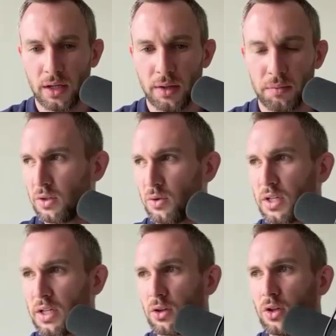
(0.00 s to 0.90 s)
But you
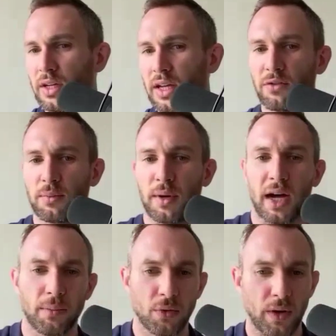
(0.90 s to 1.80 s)
can look at it from a
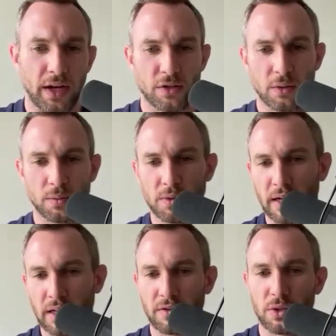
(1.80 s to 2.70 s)
hyper rational
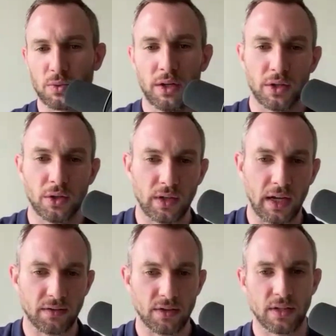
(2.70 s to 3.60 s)
perspective as well. You don't
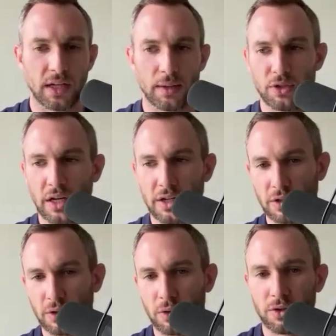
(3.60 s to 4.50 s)
have to say, I'm changing
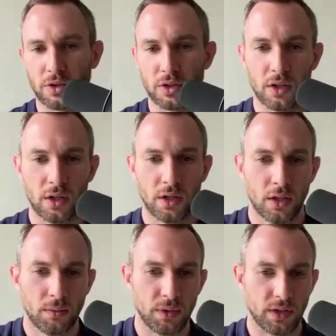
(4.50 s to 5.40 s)
culture
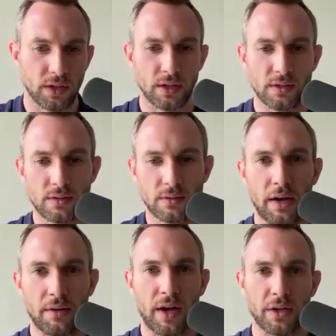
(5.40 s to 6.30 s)
because I
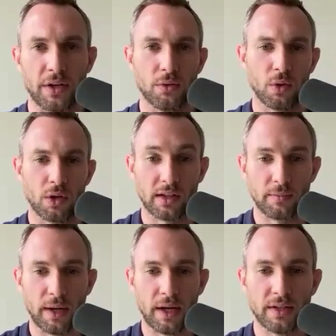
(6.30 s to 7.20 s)
value work-life
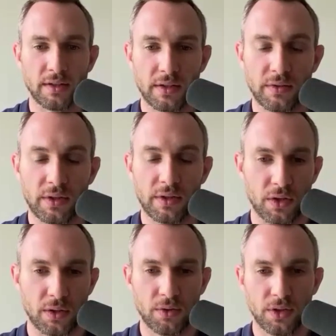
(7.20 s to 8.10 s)
balance. Even if you're
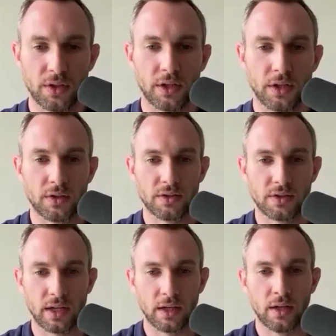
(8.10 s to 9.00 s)
an employer, you could
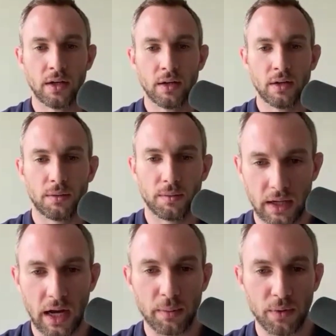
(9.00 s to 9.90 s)
say, from a
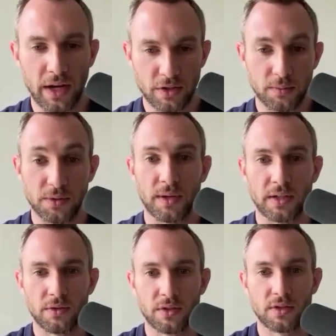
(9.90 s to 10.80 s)
hyper rational
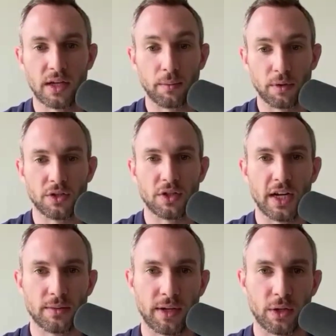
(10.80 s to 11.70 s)
perspective, you could say, I'm going to
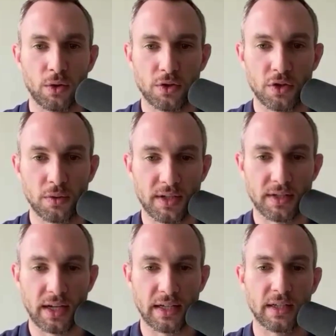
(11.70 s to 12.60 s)
change my culture because
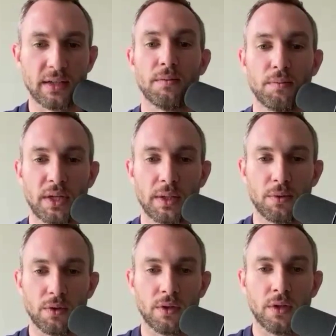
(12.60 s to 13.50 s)
I need
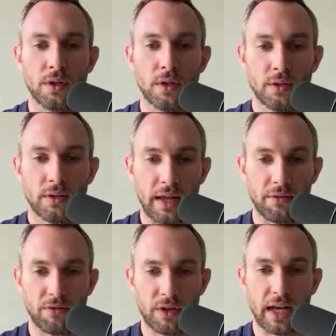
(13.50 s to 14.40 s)
people that
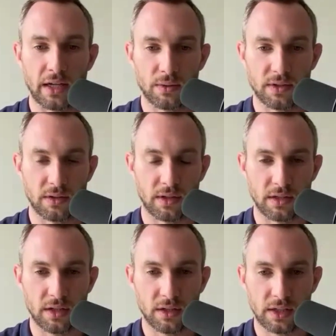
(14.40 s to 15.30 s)
fit XYZ
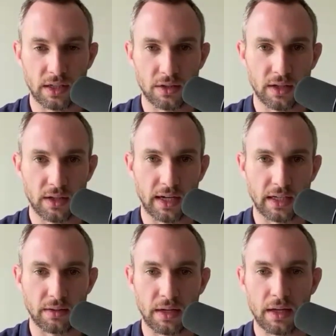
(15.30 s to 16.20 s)
criteria so that I
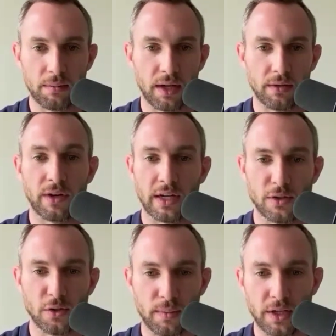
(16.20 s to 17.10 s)
can hit my
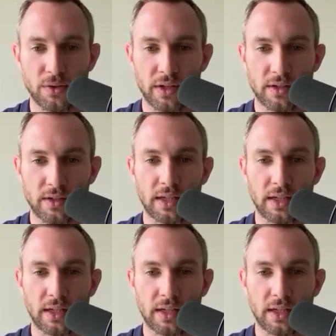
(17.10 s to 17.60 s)
financial metrics.